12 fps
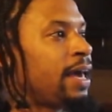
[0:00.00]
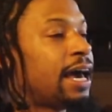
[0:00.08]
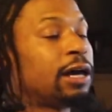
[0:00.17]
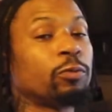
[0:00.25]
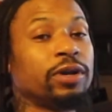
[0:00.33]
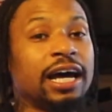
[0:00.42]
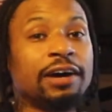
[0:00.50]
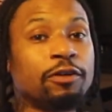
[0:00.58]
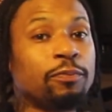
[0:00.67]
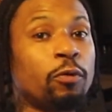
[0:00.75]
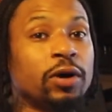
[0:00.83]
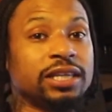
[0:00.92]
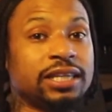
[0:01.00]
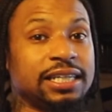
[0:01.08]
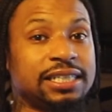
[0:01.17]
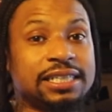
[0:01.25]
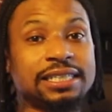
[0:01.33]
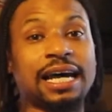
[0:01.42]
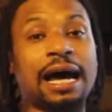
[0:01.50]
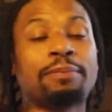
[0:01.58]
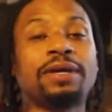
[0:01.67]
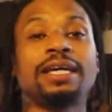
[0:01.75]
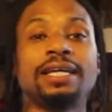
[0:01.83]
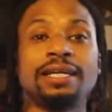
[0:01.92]
At whatever point they
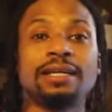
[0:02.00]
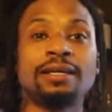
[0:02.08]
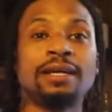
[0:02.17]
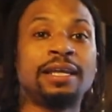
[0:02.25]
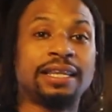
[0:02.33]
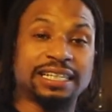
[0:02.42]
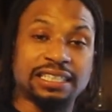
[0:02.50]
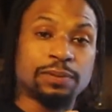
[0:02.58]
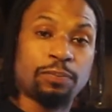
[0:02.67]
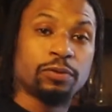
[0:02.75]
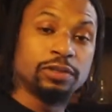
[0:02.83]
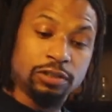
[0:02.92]
stop eating, that's the,